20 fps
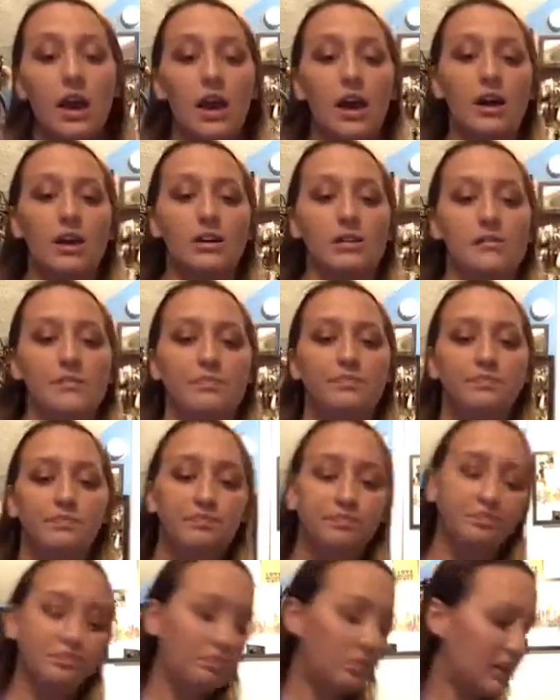
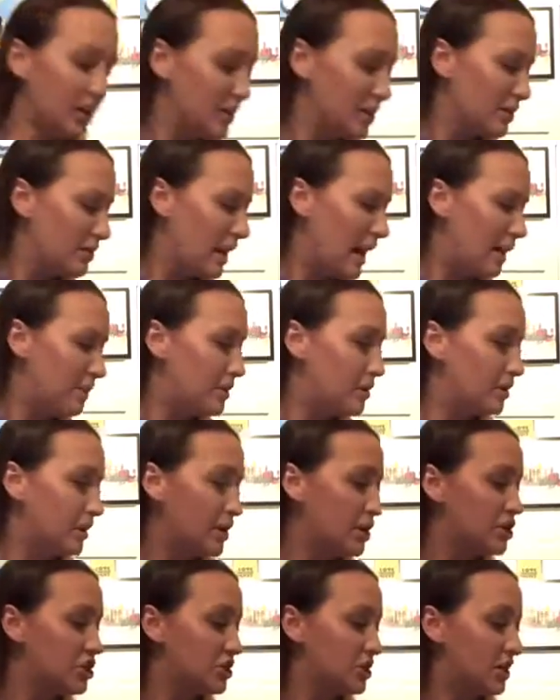The
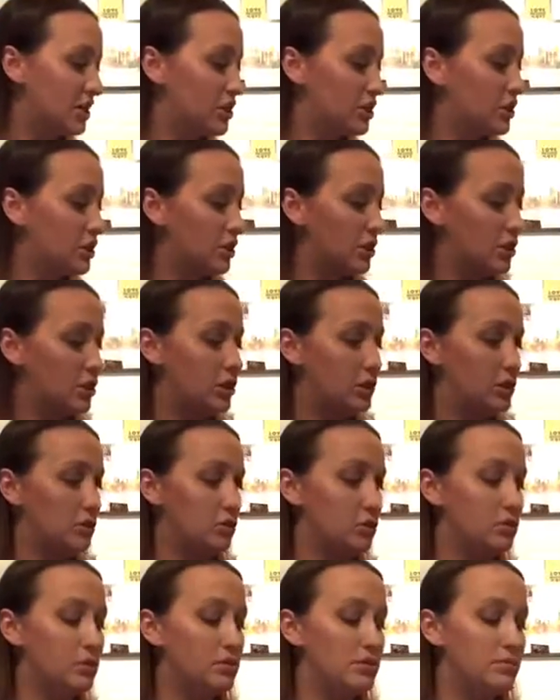population that you could
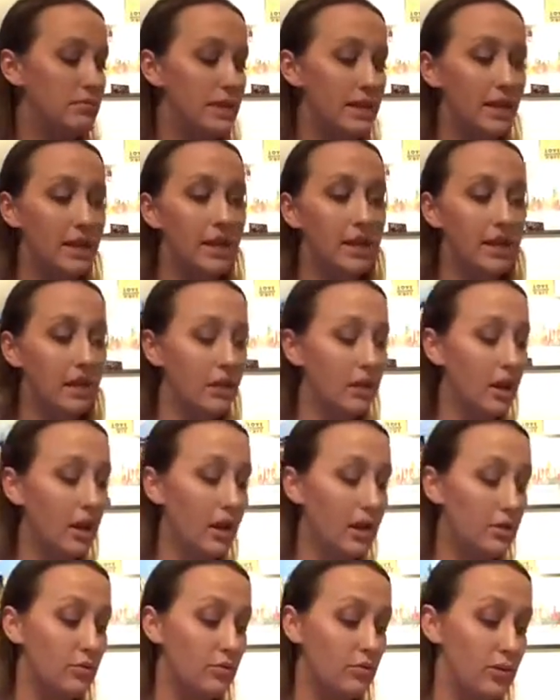use making
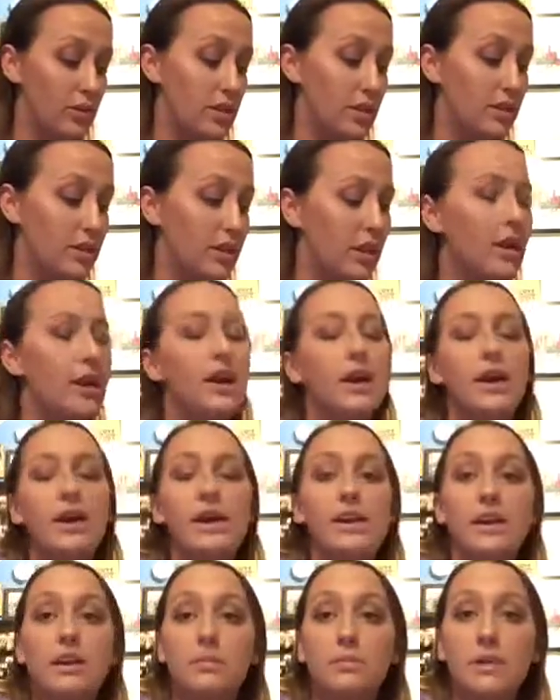a wreath,
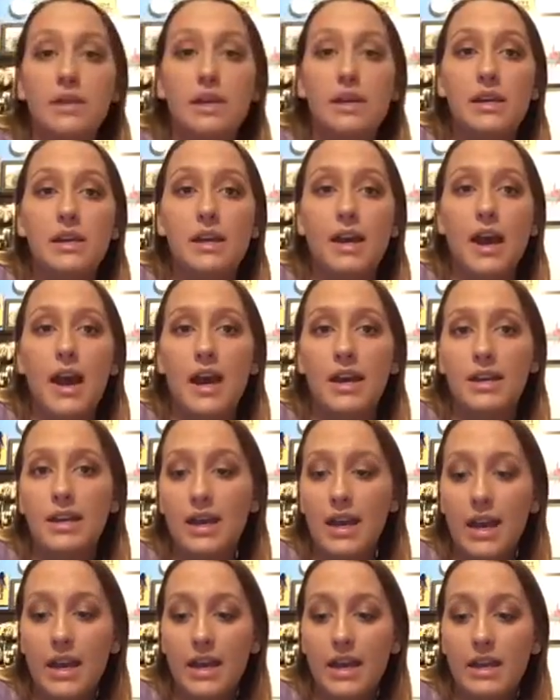it could be
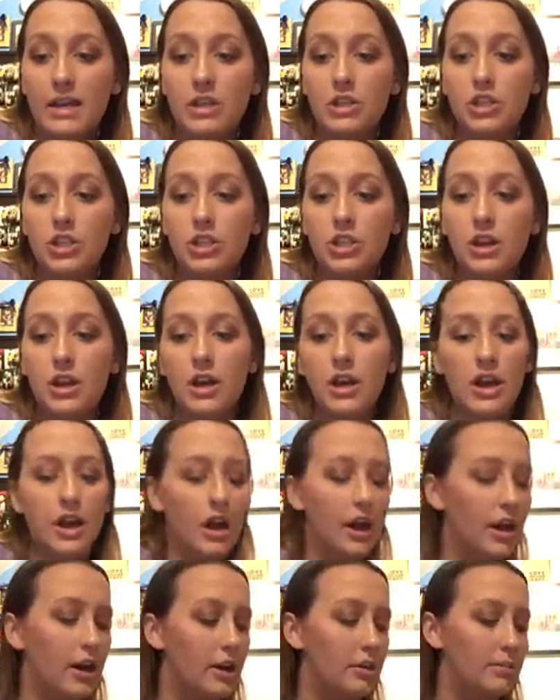any age,
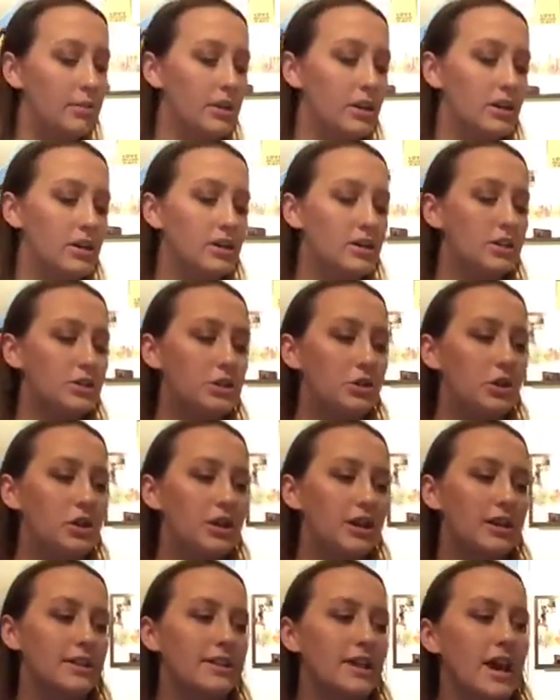because you
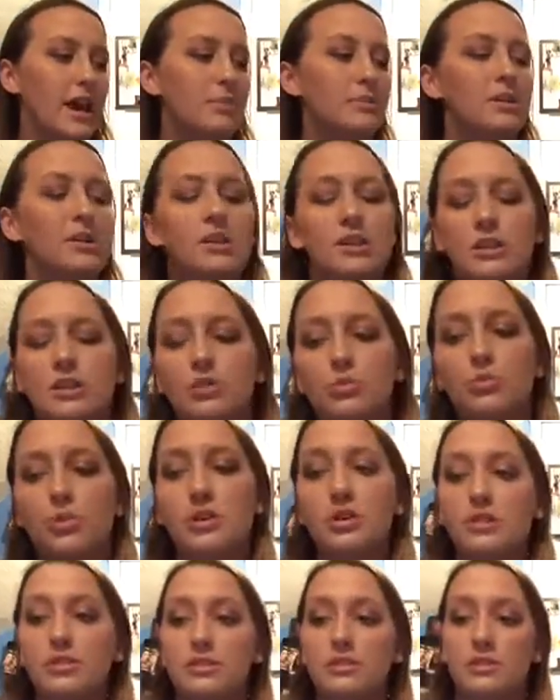could adapt this
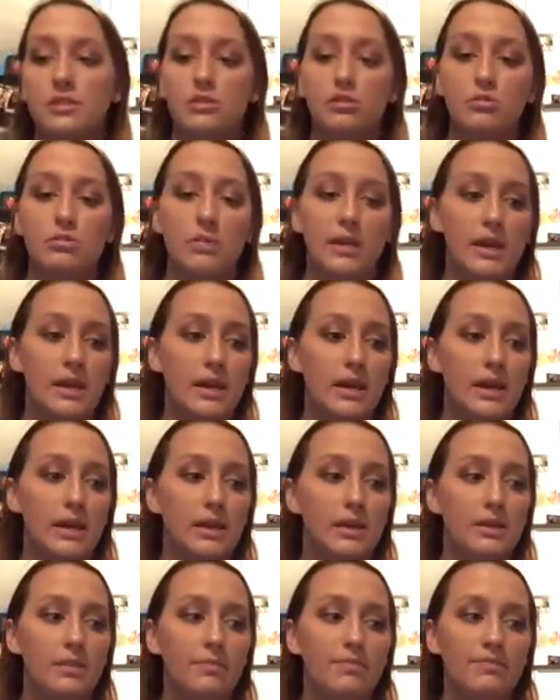wreath to make
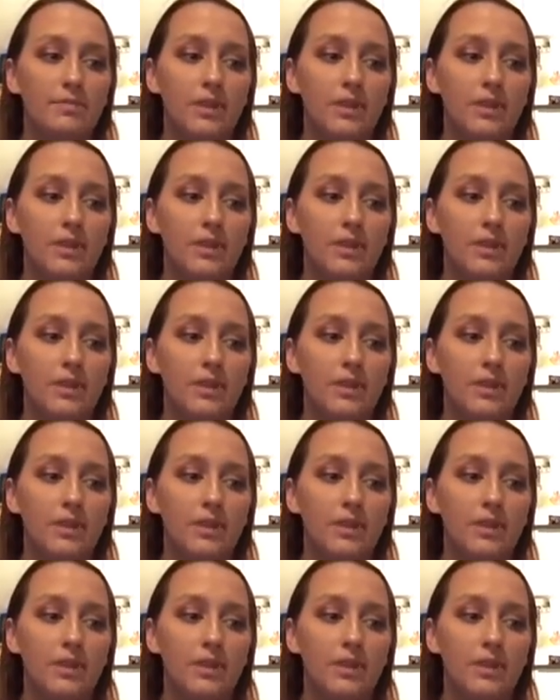it